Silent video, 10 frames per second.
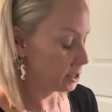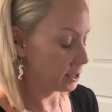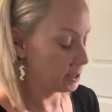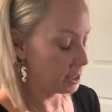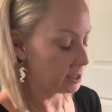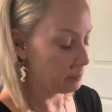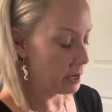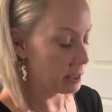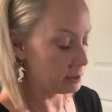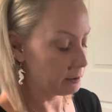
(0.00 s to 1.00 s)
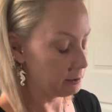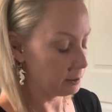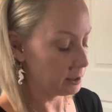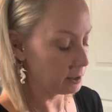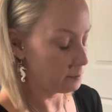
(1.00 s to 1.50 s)
the six of pentacles,
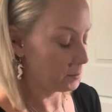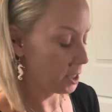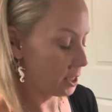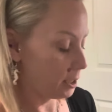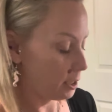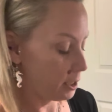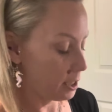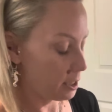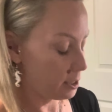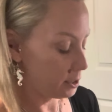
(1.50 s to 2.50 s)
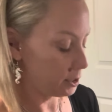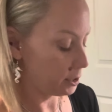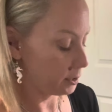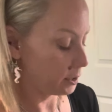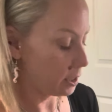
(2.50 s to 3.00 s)
that something here
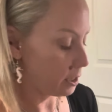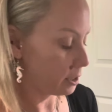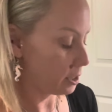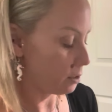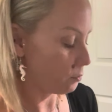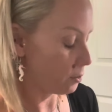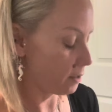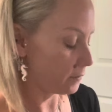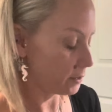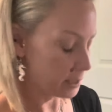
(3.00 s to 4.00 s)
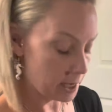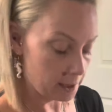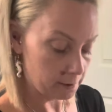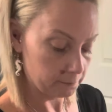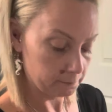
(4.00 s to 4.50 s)
is an unequal give and take.